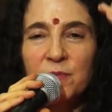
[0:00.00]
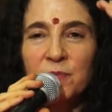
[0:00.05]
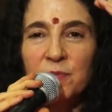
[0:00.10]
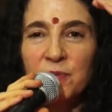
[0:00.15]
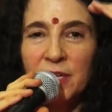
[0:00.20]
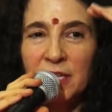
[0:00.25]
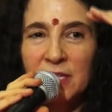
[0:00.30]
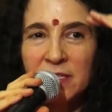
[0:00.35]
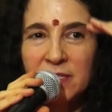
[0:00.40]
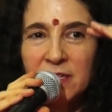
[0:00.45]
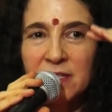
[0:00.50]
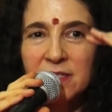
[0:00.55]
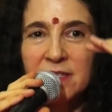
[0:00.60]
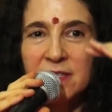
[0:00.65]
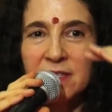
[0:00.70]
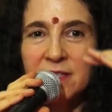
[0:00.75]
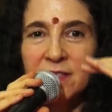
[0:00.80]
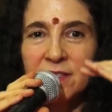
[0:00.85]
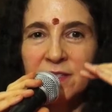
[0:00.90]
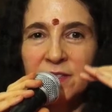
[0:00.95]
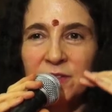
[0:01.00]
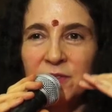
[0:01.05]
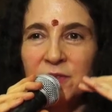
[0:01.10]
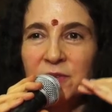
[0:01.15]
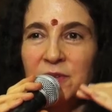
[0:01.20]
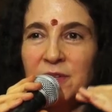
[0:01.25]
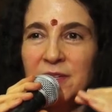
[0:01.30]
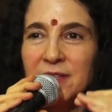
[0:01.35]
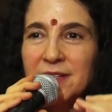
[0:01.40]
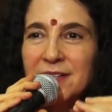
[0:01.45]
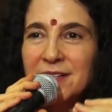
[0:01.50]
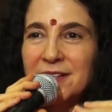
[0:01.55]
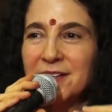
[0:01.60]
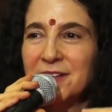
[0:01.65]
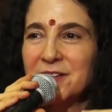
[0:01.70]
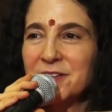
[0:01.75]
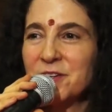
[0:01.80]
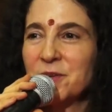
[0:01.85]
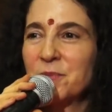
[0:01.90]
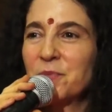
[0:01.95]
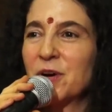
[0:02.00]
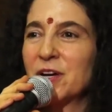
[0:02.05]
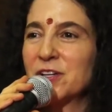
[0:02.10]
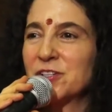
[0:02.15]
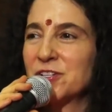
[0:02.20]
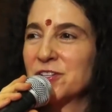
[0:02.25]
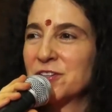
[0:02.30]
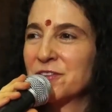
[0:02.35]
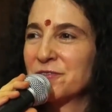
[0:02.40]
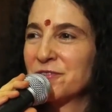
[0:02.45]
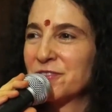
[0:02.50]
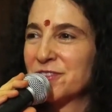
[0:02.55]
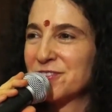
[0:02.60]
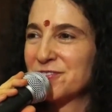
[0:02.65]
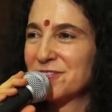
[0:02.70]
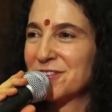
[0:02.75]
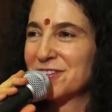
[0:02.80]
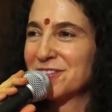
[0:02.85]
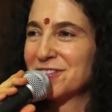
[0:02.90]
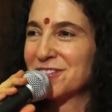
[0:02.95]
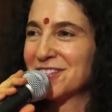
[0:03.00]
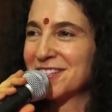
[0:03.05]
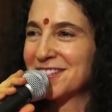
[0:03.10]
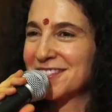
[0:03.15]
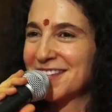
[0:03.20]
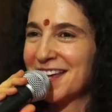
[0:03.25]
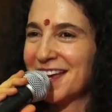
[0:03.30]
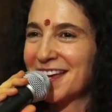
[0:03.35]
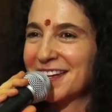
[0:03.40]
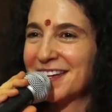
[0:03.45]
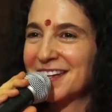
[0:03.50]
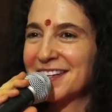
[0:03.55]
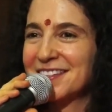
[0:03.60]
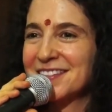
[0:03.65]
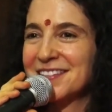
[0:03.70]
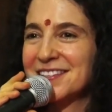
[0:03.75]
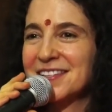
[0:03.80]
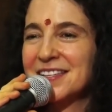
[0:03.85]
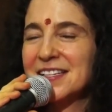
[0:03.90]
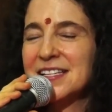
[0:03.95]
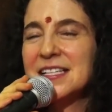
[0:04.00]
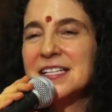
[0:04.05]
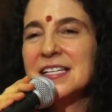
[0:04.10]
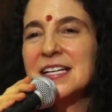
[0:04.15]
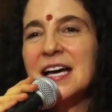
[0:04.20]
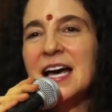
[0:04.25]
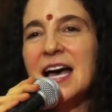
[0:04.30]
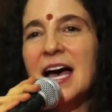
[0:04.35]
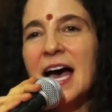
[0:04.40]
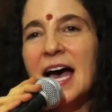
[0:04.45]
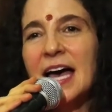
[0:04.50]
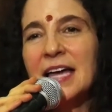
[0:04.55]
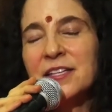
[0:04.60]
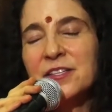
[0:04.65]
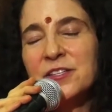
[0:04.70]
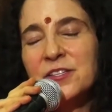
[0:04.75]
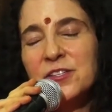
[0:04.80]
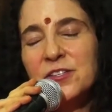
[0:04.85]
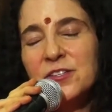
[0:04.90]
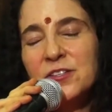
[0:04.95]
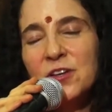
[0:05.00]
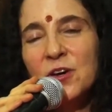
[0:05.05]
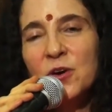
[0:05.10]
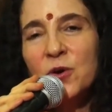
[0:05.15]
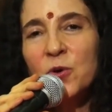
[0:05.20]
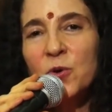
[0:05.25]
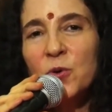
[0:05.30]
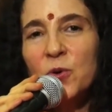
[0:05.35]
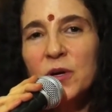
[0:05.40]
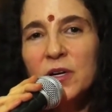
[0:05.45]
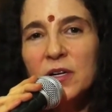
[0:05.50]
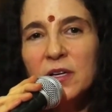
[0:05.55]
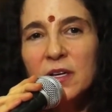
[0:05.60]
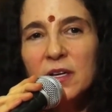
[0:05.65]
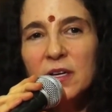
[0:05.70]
brings us into depression and frustration and sadness. And so,